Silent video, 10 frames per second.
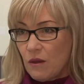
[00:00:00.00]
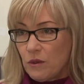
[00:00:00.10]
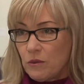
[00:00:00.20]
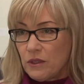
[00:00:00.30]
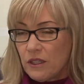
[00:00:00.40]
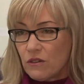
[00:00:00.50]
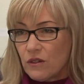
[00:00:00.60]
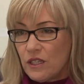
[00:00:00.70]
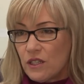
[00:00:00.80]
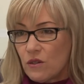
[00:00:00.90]
and we will
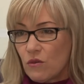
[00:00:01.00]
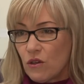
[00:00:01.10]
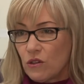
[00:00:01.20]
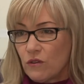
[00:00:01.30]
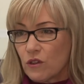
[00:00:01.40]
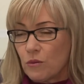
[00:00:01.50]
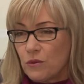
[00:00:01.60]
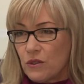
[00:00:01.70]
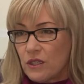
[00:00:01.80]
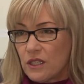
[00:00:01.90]
increase the role of
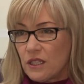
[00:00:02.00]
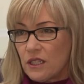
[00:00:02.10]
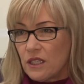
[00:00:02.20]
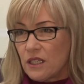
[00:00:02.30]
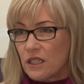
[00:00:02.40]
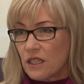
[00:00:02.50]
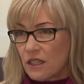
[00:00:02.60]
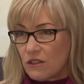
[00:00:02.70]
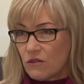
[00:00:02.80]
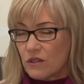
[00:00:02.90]
community in
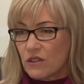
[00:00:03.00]
engaged